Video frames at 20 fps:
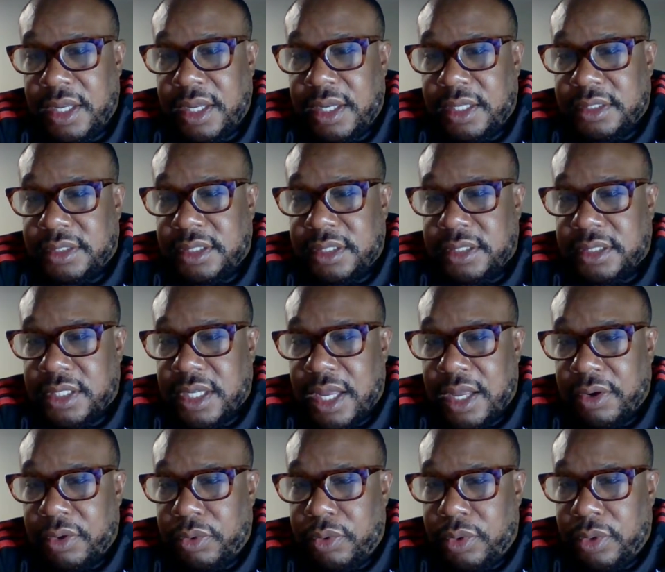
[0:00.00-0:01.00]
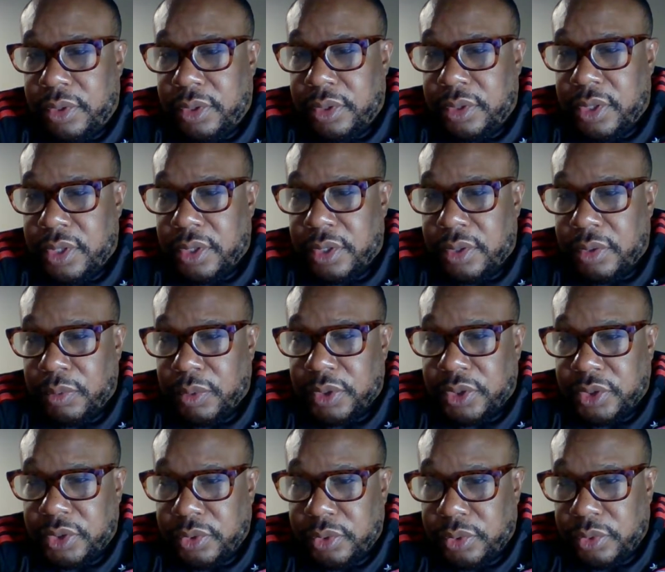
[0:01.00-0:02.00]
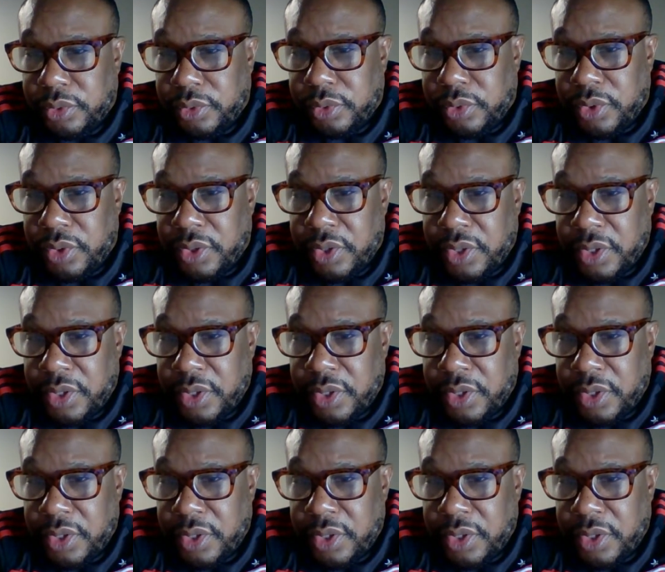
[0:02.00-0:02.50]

I just got on. Would you